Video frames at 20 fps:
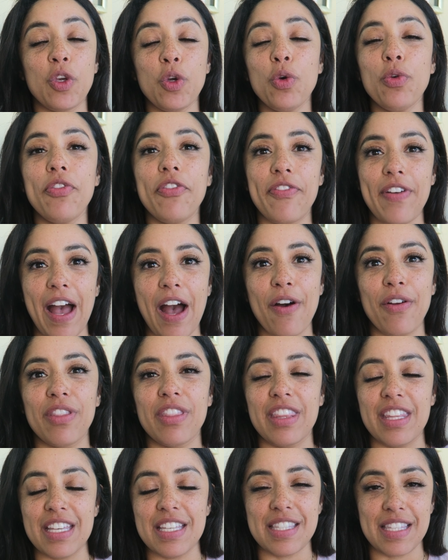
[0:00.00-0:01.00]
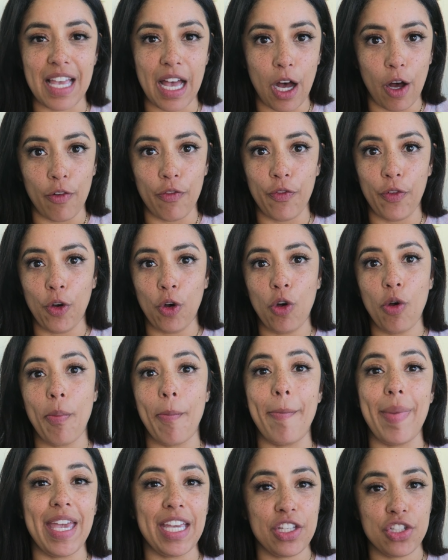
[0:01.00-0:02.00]
you found this helpful,
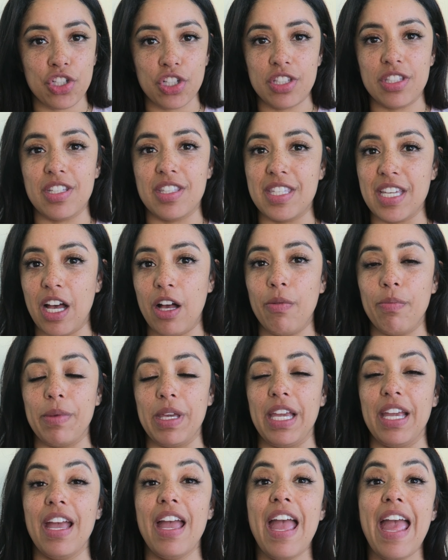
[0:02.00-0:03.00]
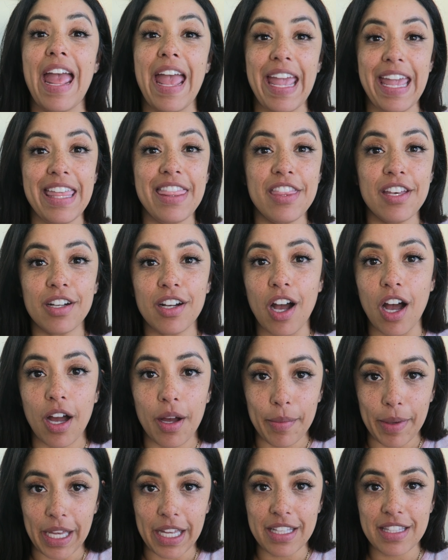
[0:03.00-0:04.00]
make sure to tell me in the
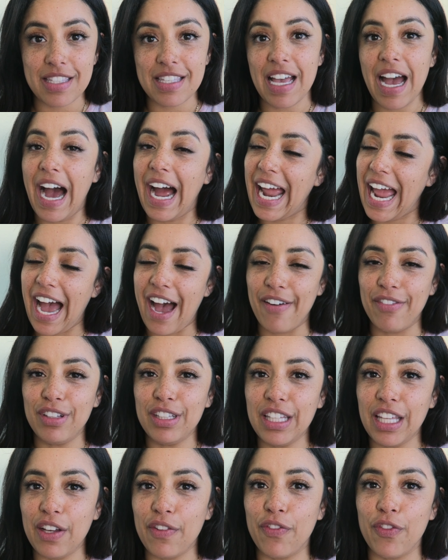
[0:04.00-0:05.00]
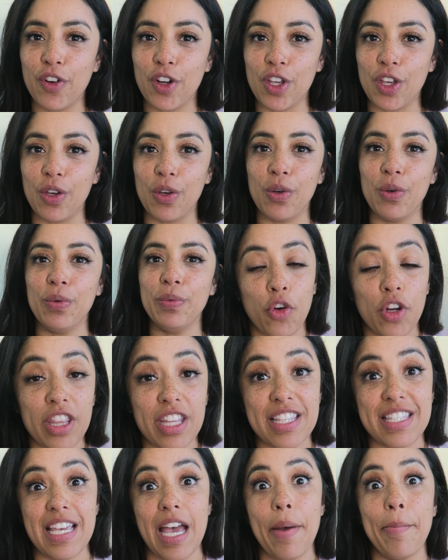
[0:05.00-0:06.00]
comments. I have a link for you for
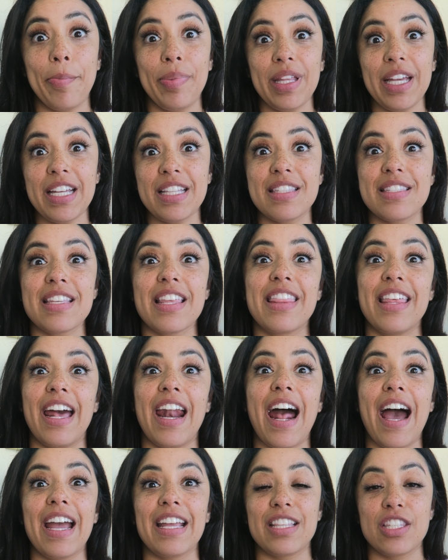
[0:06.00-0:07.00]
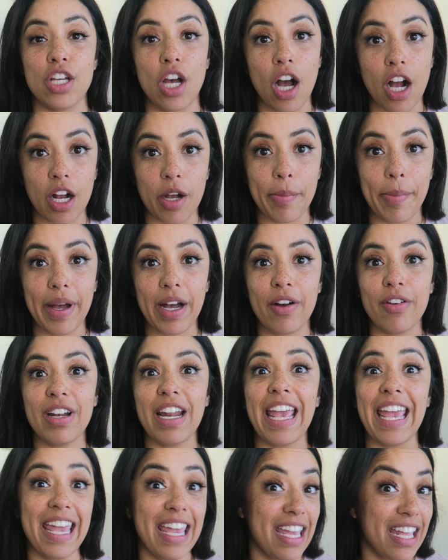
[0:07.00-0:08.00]
the templates that I talk
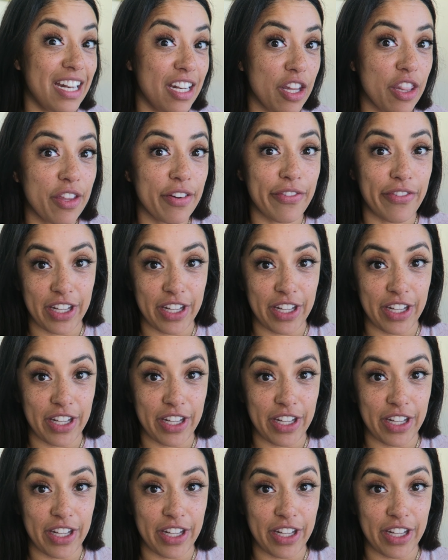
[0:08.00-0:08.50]
about in the